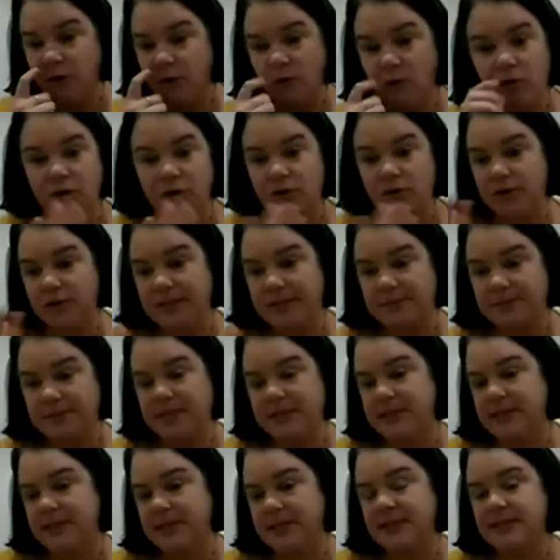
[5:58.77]
all across
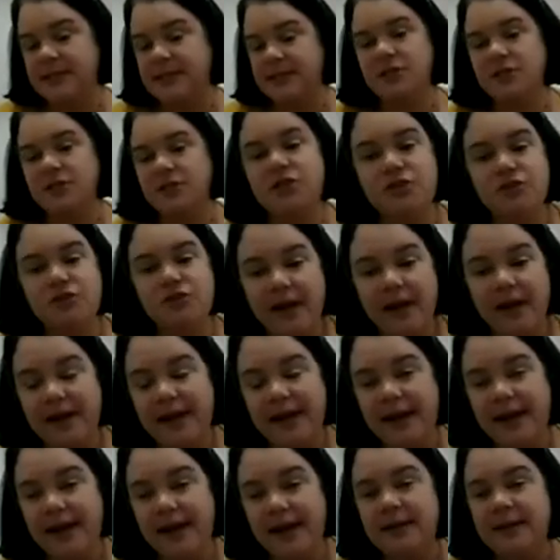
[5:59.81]
businesses in
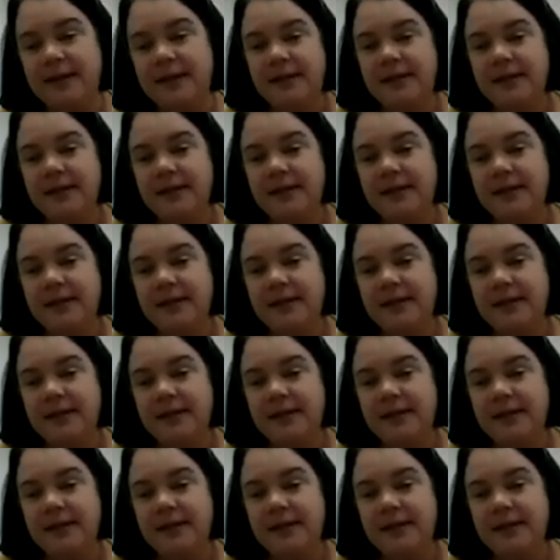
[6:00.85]
Australia.